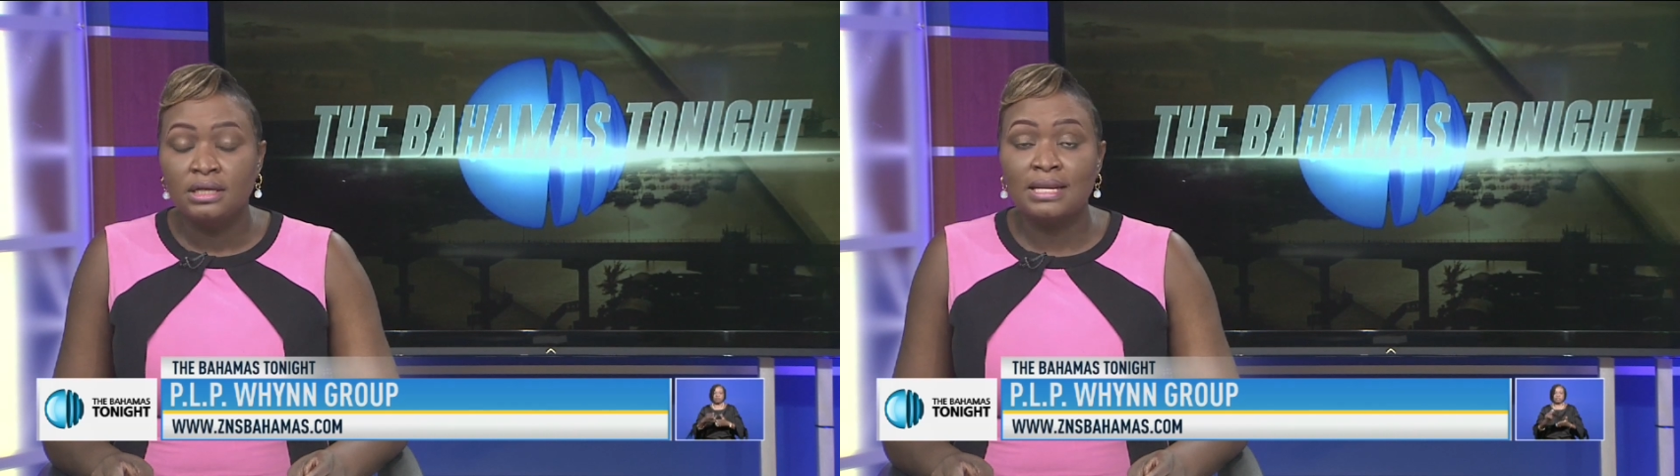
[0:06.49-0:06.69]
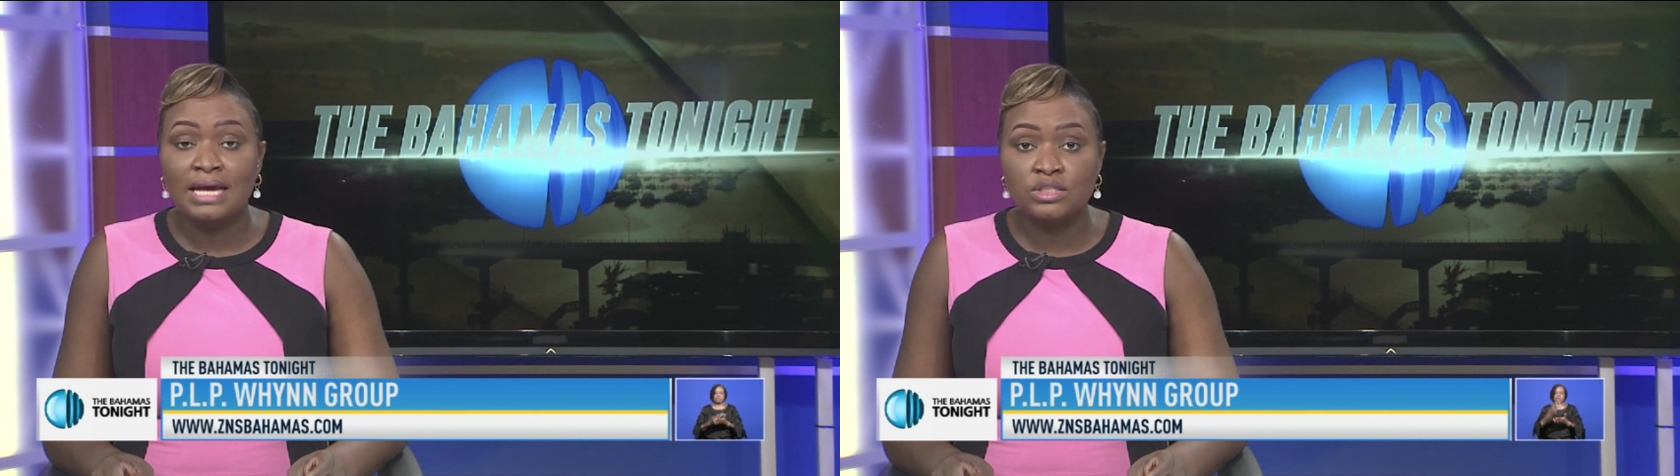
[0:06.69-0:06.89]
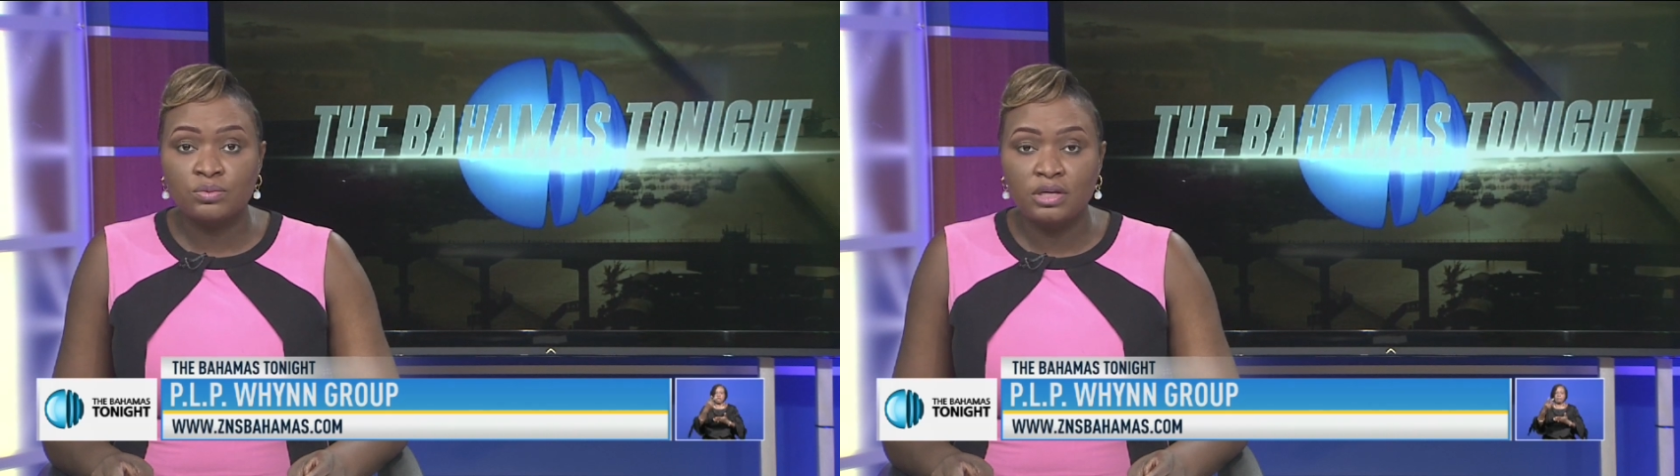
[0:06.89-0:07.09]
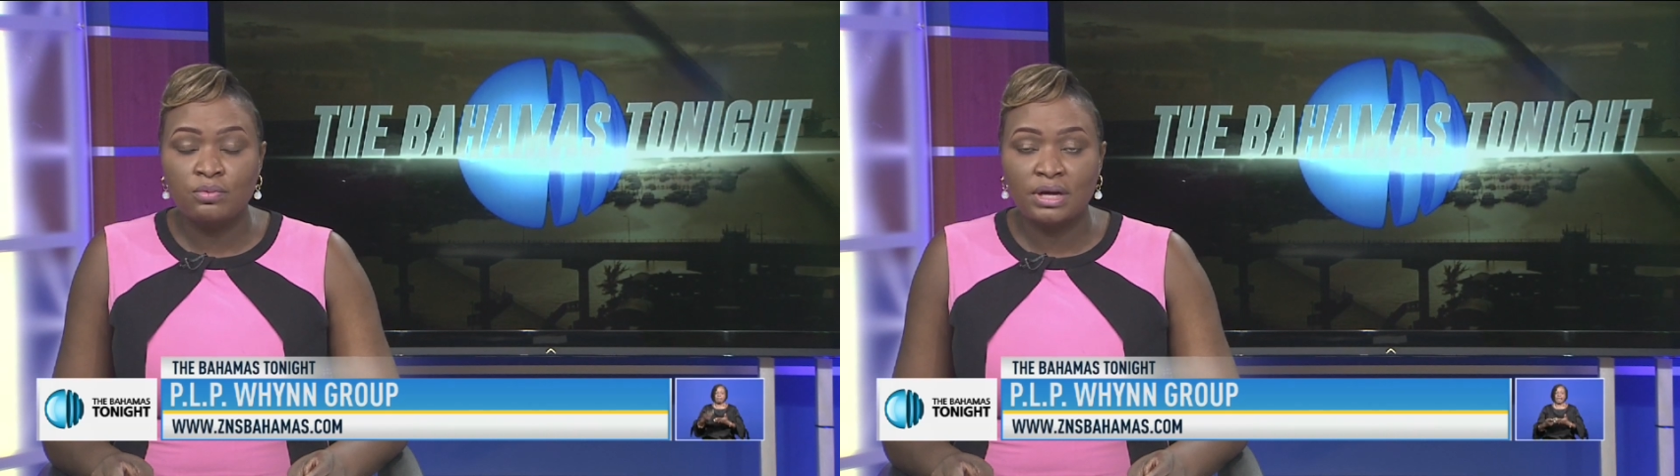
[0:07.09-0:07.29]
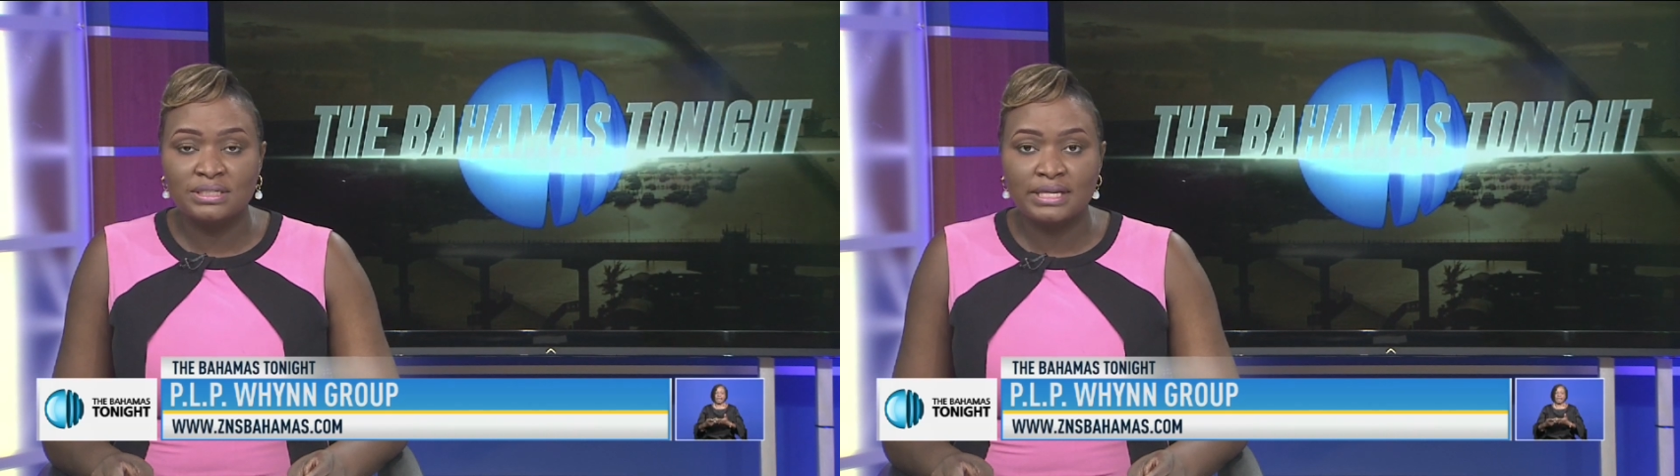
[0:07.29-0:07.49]
Last week,
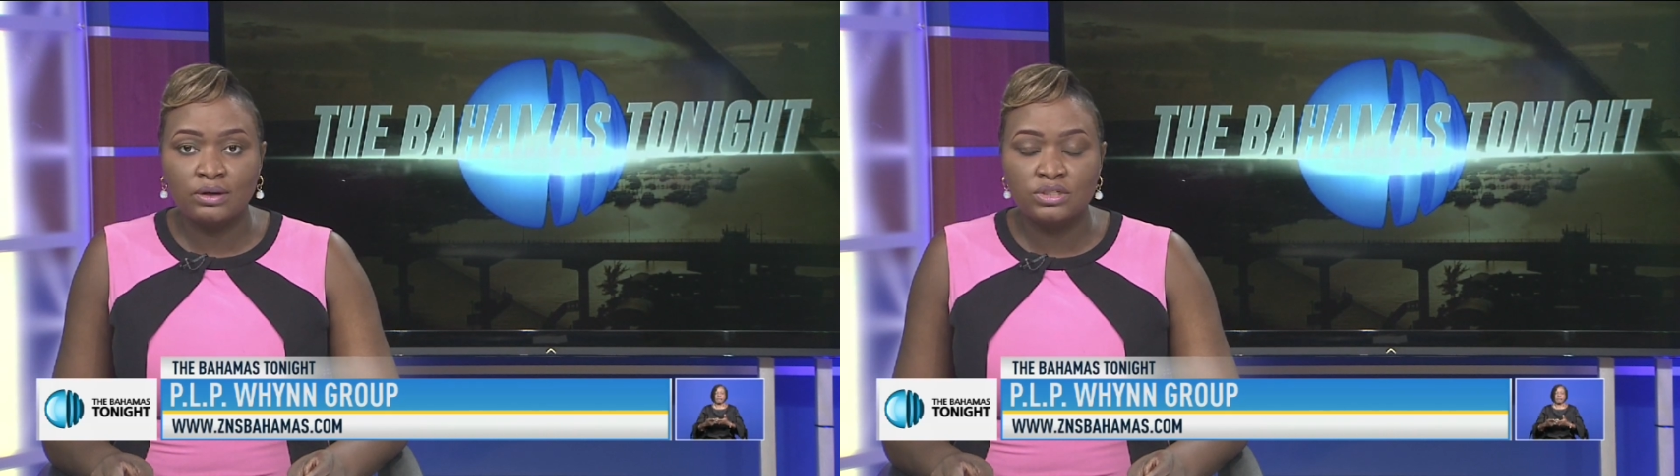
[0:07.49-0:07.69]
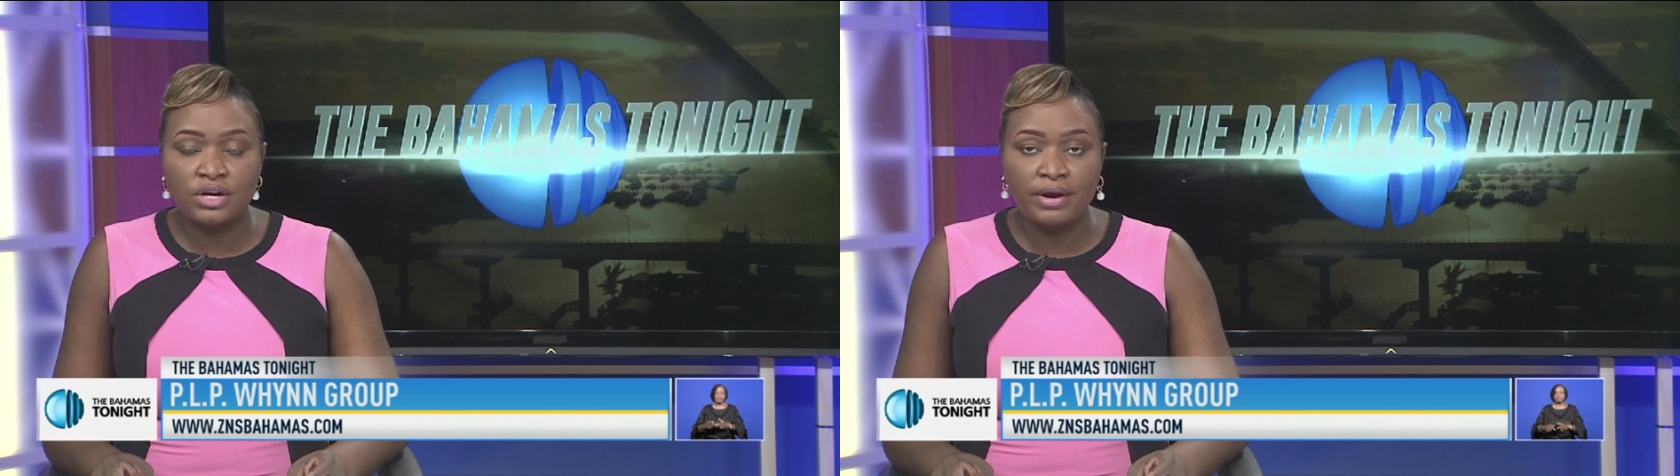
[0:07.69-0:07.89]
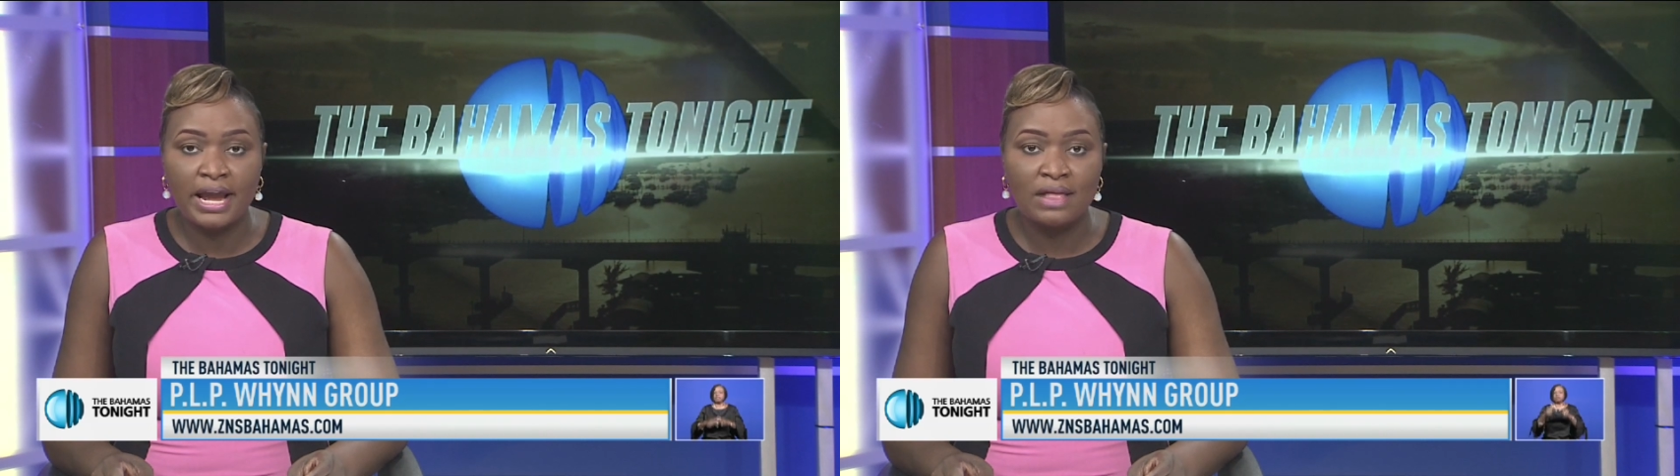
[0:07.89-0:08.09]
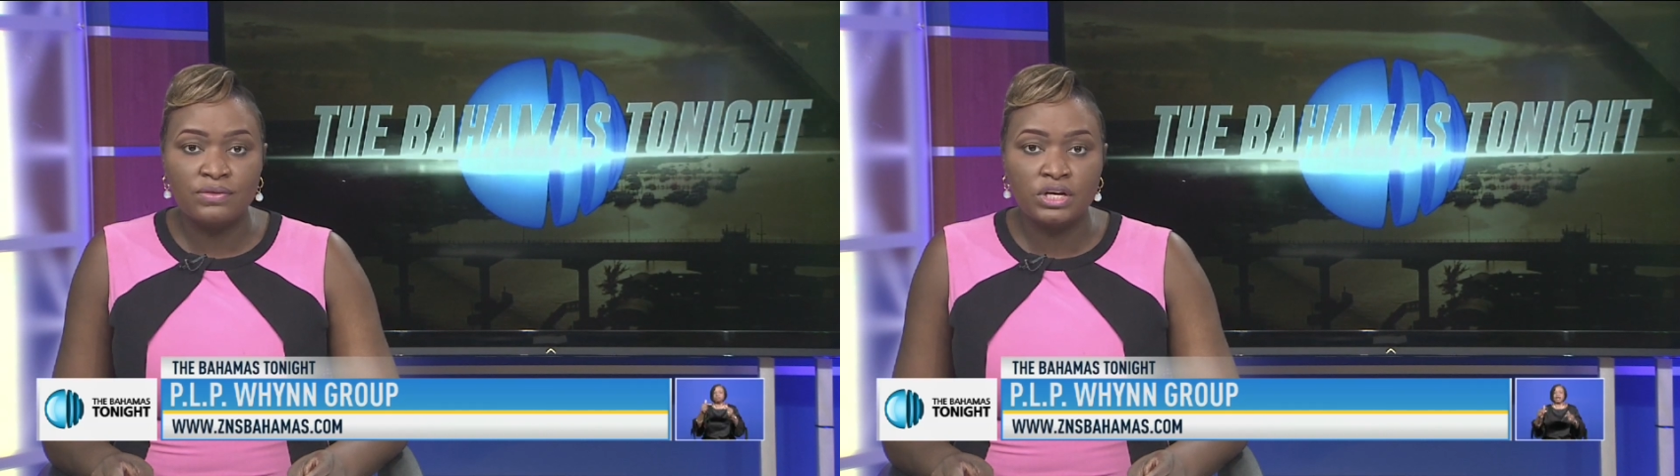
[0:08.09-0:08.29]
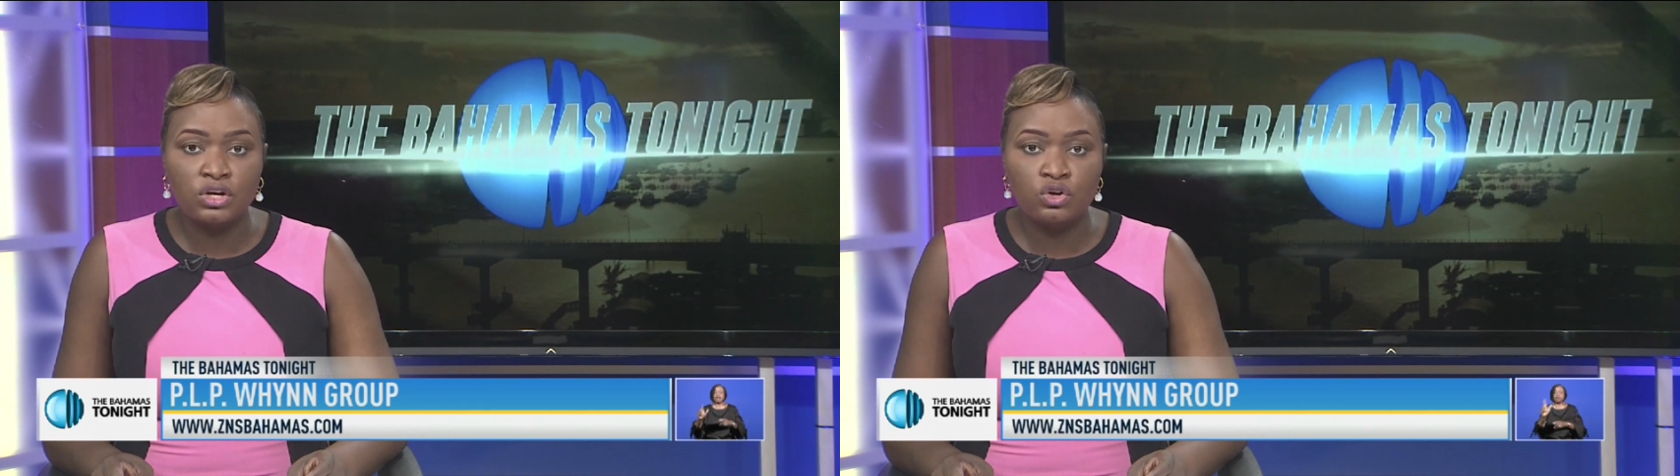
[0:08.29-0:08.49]
Press Secretary Anthony